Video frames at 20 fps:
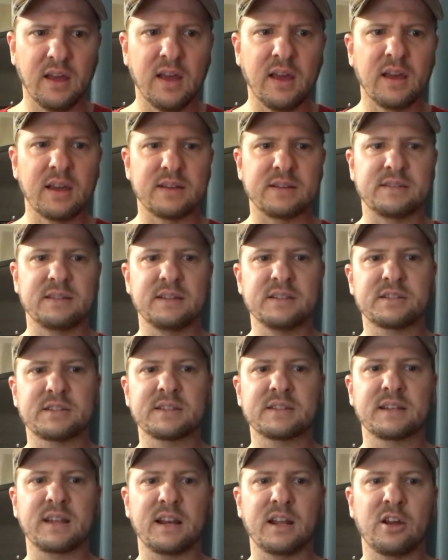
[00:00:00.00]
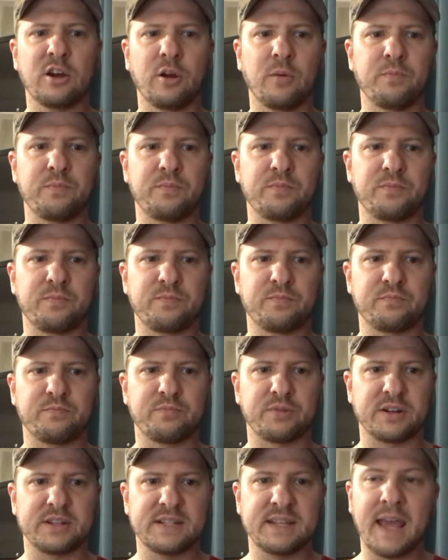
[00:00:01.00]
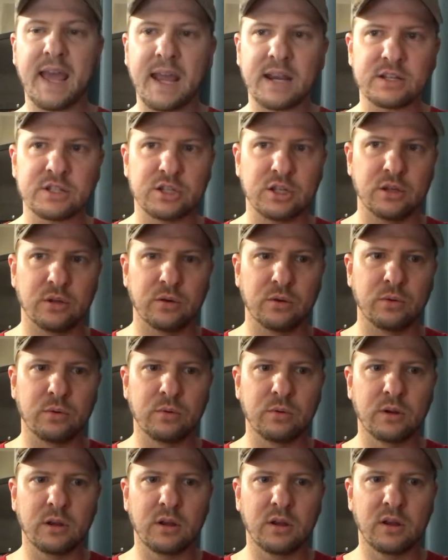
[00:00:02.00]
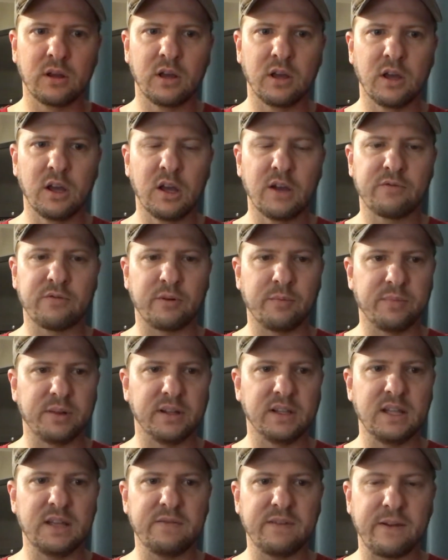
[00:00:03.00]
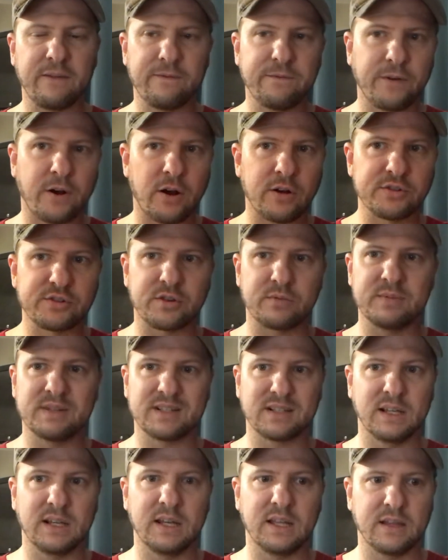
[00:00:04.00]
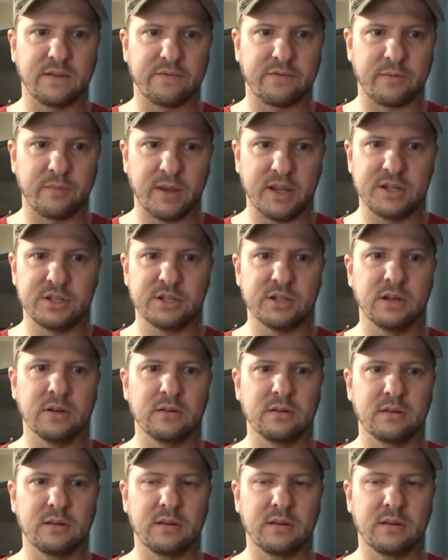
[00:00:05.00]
Because this is going to help protect you from believing false or misleading information.